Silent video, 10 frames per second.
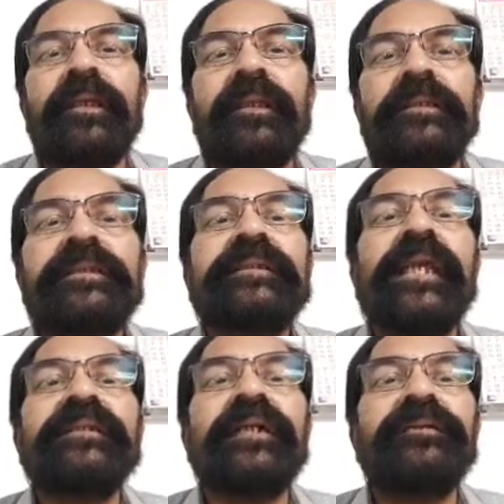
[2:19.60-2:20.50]
The
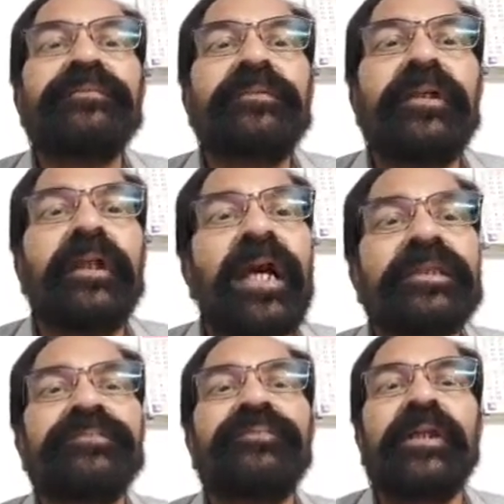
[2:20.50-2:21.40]
stage of
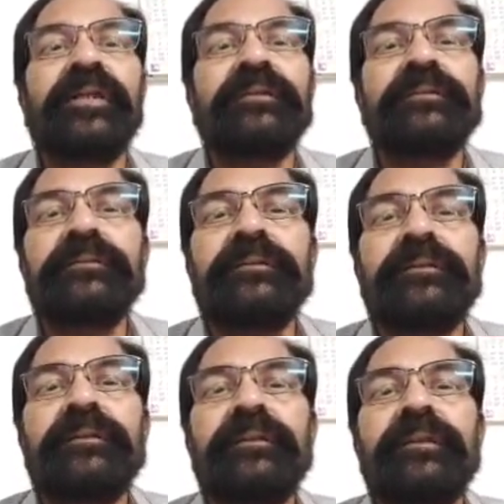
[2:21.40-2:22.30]
lasts for
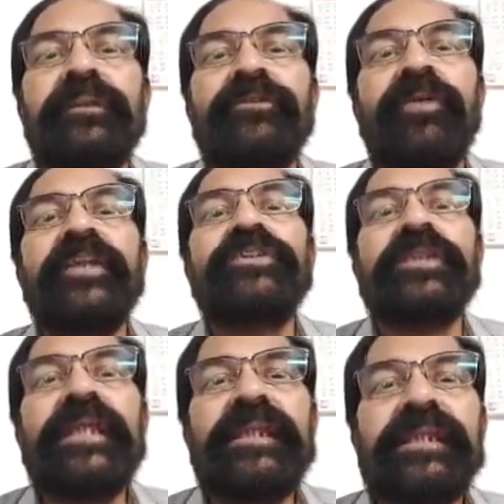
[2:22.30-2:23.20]
5 to
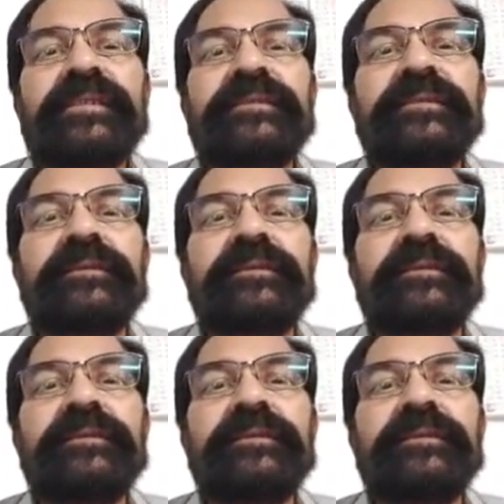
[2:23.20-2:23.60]
10 years